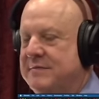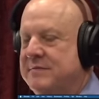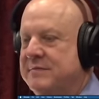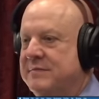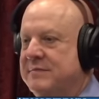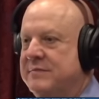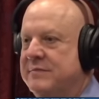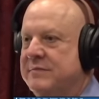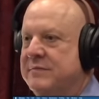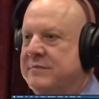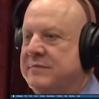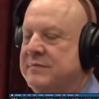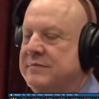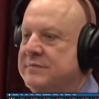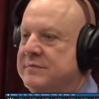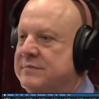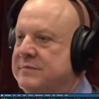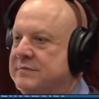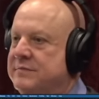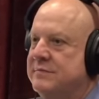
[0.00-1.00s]
The thing
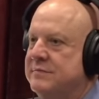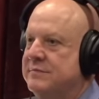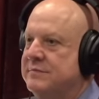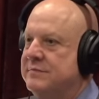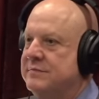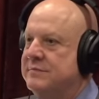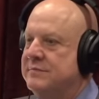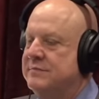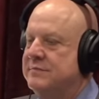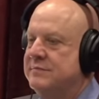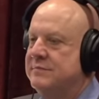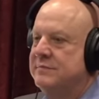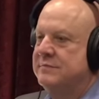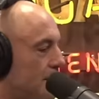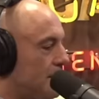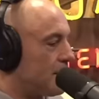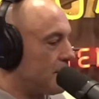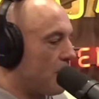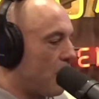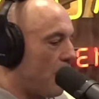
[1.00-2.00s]
is, even if they
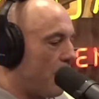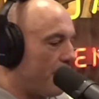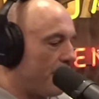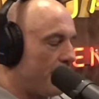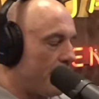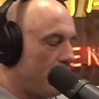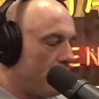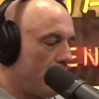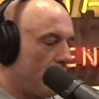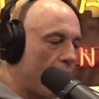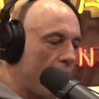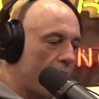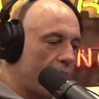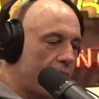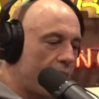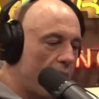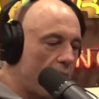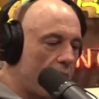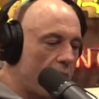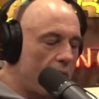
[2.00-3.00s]
did solve it back
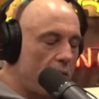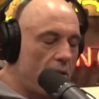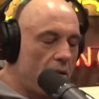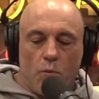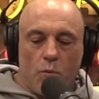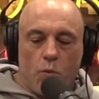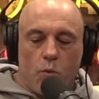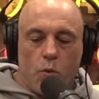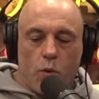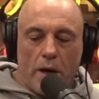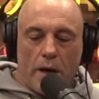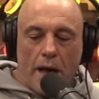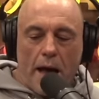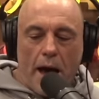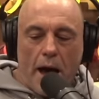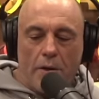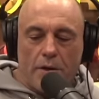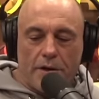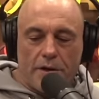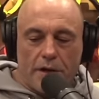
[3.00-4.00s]
then,
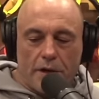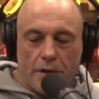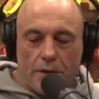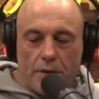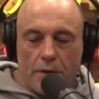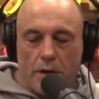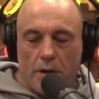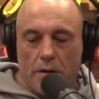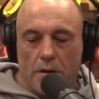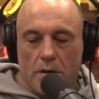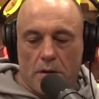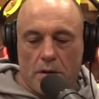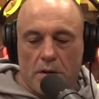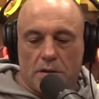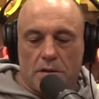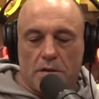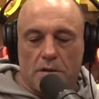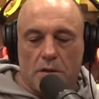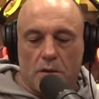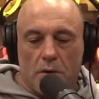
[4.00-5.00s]
how did they do it?
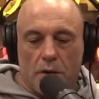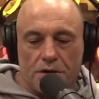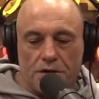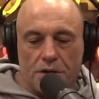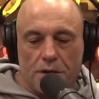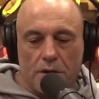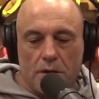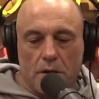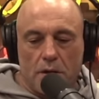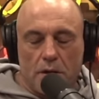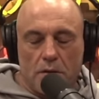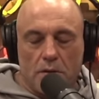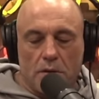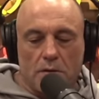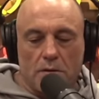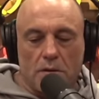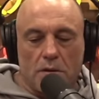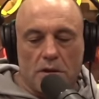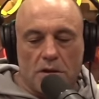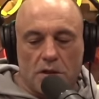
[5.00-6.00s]
This is the question.
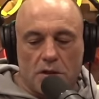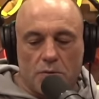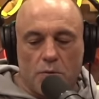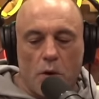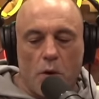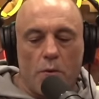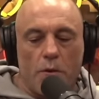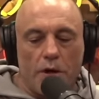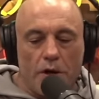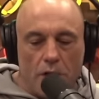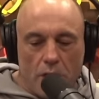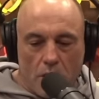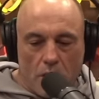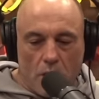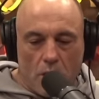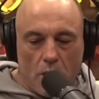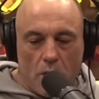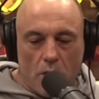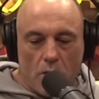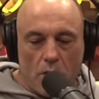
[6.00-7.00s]
So this is what we
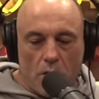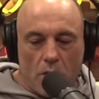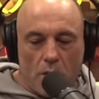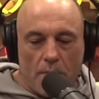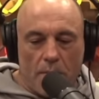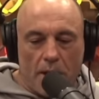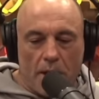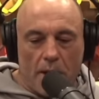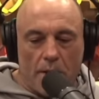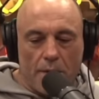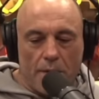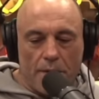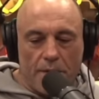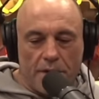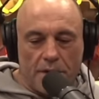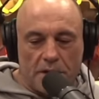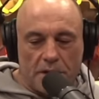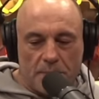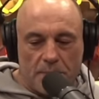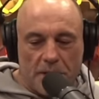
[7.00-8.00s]
know about
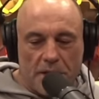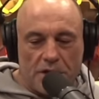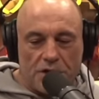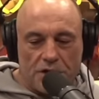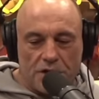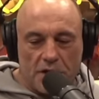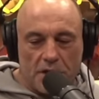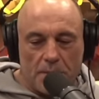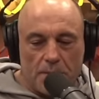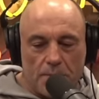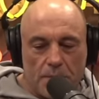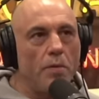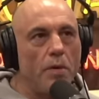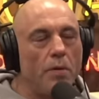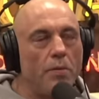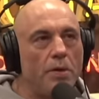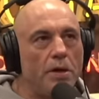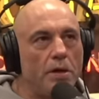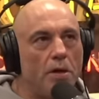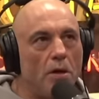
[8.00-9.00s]
the spaceship, what we